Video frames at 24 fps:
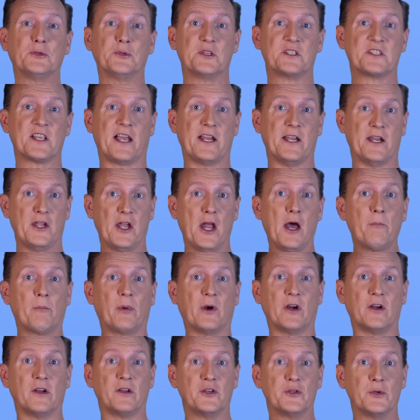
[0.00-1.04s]
to assign a
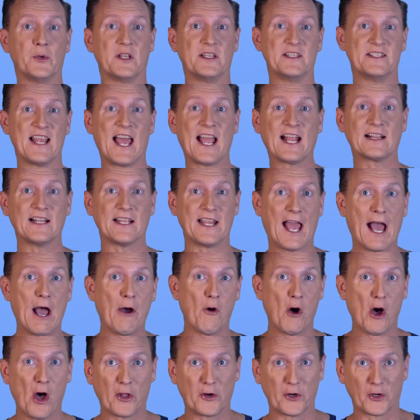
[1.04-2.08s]
number to exactly how
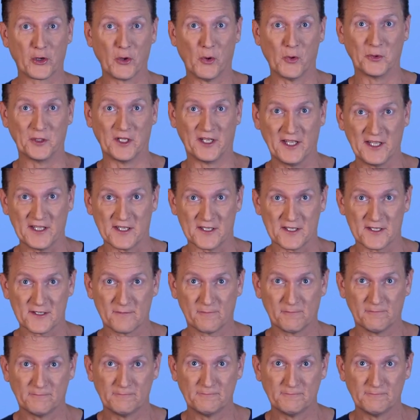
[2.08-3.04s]
hot or cold it is.